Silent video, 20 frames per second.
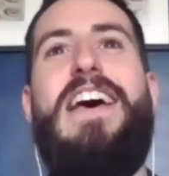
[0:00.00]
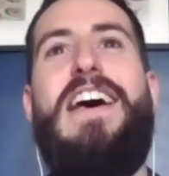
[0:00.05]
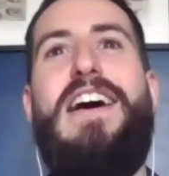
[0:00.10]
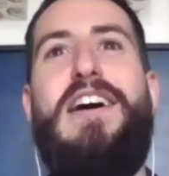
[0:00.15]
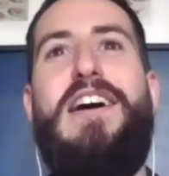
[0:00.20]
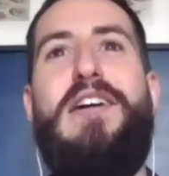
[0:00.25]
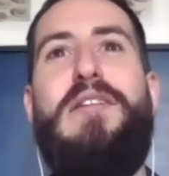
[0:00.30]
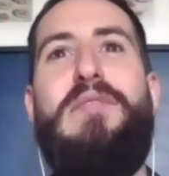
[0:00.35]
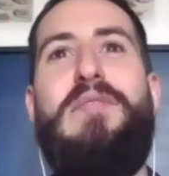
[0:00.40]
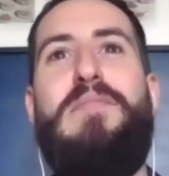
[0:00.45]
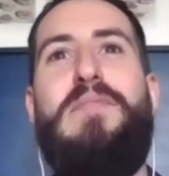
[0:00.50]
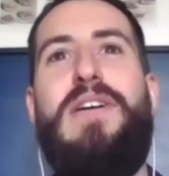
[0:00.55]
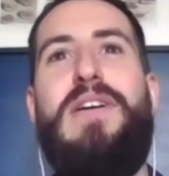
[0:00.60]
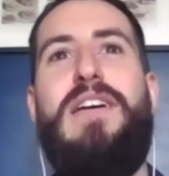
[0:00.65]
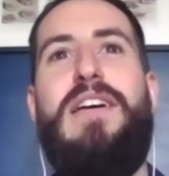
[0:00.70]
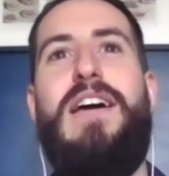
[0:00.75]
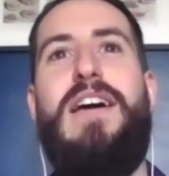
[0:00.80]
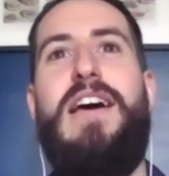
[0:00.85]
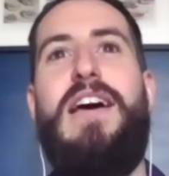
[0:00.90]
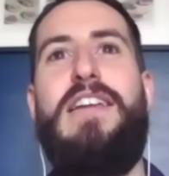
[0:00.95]
And
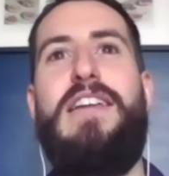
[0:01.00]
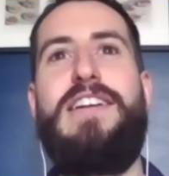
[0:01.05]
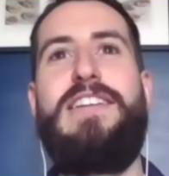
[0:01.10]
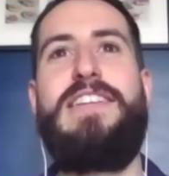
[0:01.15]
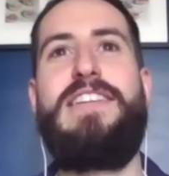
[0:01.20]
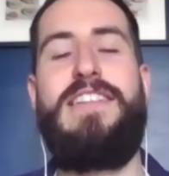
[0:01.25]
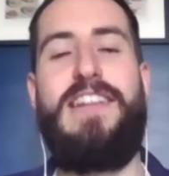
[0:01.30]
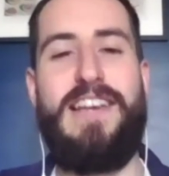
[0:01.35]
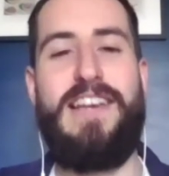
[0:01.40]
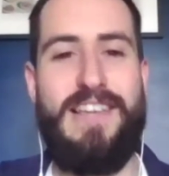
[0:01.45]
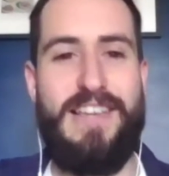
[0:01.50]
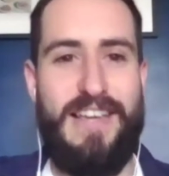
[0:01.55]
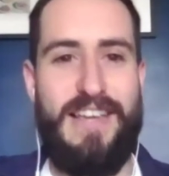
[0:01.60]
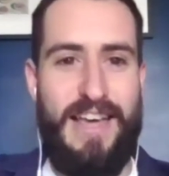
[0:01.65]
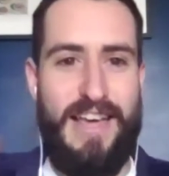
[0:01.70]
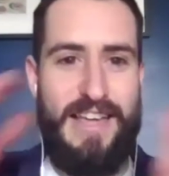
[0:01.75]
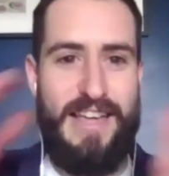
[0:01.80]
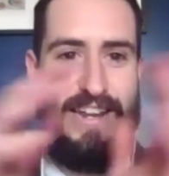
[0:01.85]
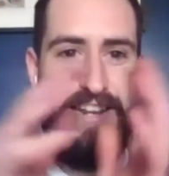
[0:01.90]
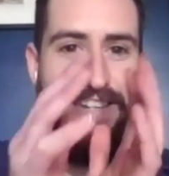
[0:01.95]
I did like
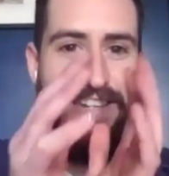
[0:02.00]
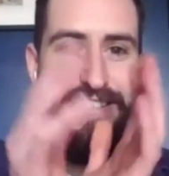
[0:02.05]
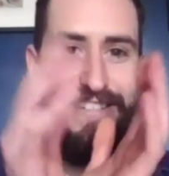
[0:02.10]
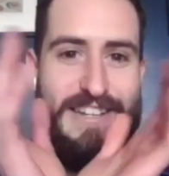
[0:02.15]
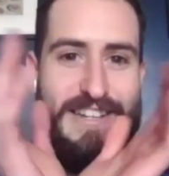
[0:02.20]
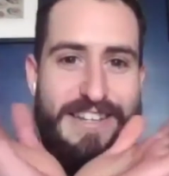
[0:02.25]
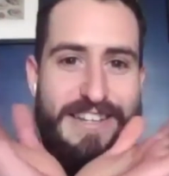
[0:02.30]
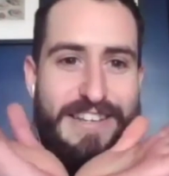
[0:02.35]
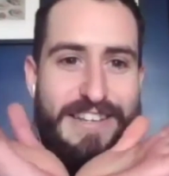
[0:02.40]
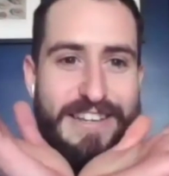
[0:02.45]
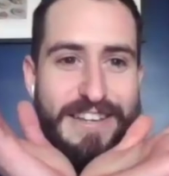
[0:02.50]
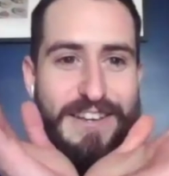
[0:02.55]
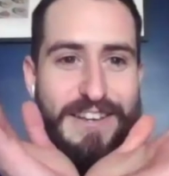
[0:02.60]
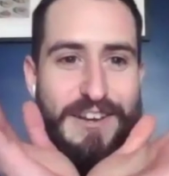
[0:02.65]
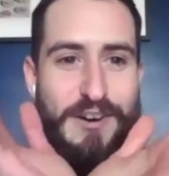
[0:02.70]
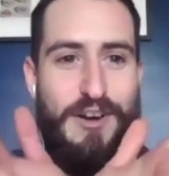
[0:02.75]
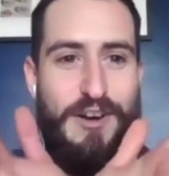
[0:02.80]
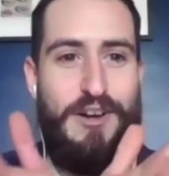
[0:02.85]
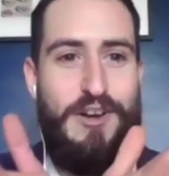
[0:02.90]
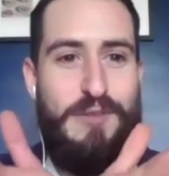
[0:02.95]
a
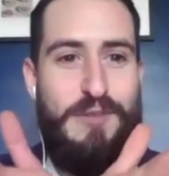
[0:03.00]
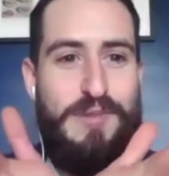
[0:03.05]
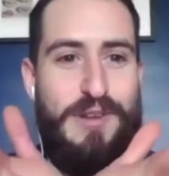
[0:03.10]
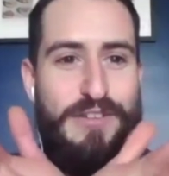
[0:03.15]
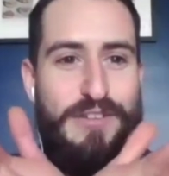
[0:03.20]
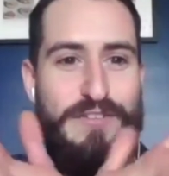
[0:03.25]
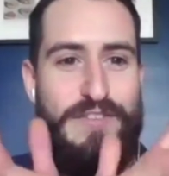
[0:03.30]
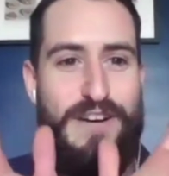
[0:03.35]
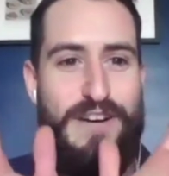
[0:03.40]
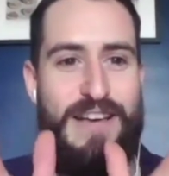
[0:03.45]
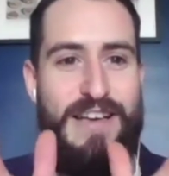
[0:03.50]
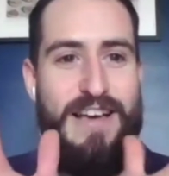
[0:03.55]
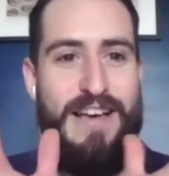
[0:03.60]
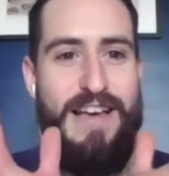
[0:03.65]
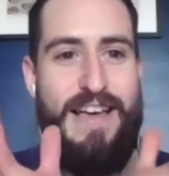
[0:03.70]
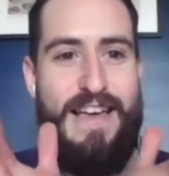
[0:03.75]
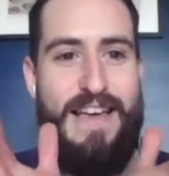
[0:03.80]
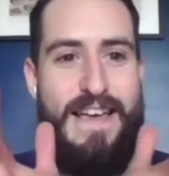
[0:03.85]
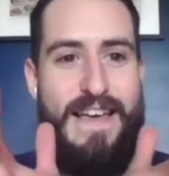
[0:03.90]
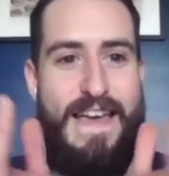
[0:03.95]
goblet of
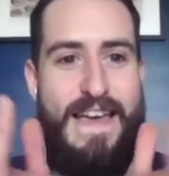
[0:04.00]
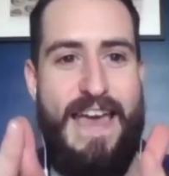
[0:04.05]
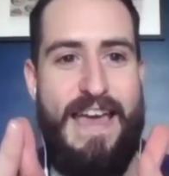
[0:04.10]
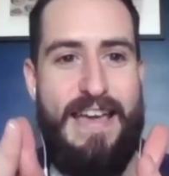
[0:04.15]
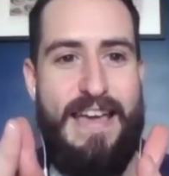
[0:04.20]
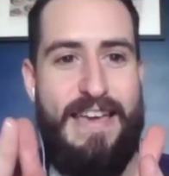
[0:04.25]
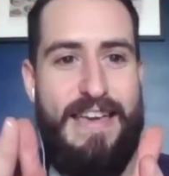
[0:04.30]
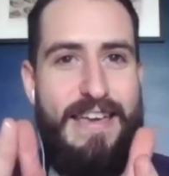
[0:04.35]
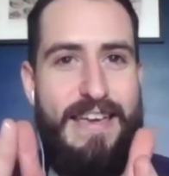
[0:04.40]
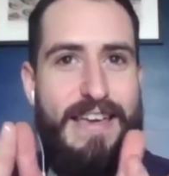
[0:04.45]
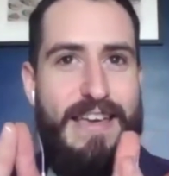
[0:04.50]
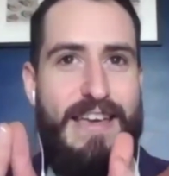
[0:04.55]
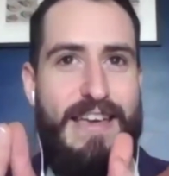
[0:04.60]
fire egg